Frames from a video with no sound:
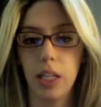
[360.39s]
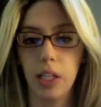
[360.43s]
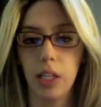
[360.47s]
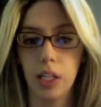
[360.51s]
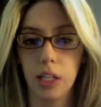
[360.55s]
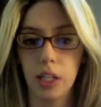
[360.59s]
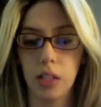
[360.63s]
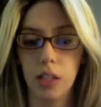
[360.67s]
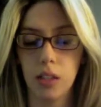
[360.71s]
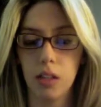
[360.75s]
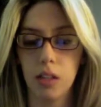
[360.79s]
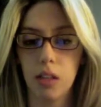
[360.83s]

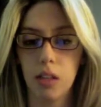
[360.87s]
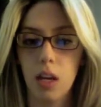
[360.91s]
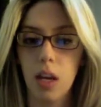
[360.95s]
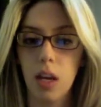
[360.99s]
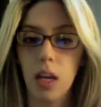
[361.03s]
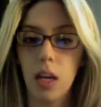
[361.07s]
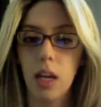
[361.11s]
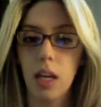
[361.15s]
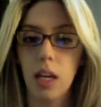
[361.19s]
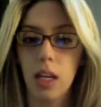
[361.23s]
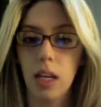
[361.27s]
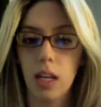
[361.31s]
years,
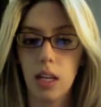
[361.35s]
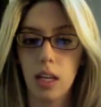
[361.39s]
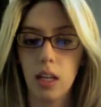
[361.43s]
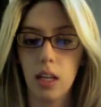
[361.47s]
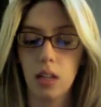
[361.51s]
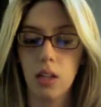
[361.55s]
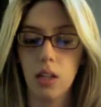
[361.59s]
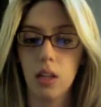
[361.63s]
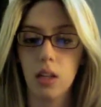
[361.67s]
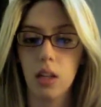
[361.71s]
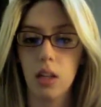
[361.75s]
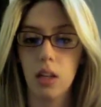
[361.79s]

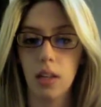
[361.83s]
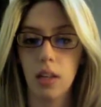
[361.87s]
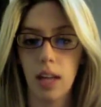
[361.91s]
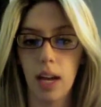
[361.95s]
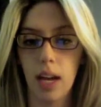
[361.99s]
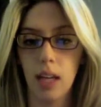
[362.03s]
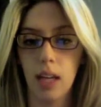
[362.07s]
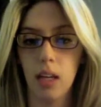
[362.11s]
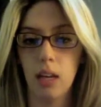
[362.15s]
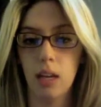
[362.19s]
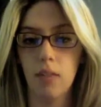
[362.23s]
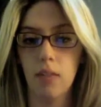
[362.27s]
and her lack of